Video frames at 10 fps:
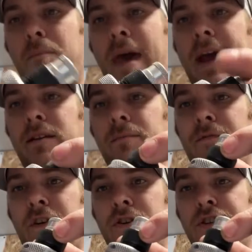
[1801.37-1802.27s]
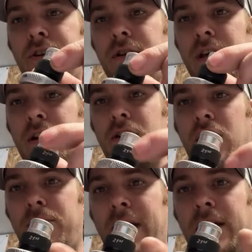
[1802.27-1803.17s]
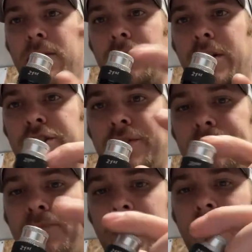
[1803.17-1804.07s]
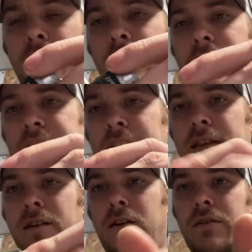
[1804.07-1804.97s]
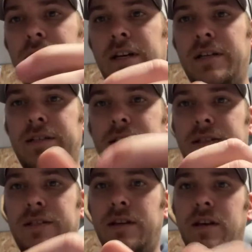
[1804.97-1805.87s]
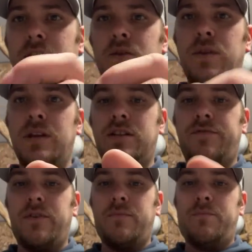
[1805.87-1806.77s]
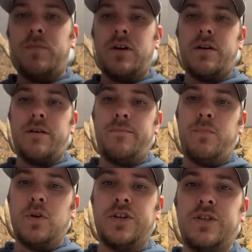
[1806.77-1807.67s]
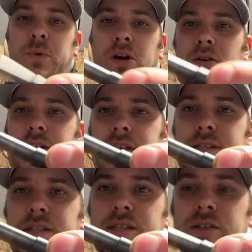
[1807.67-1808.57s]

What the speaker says: Magnum version and a non-Magnum version for this, and then all it does is you can get different bushings, but all it is you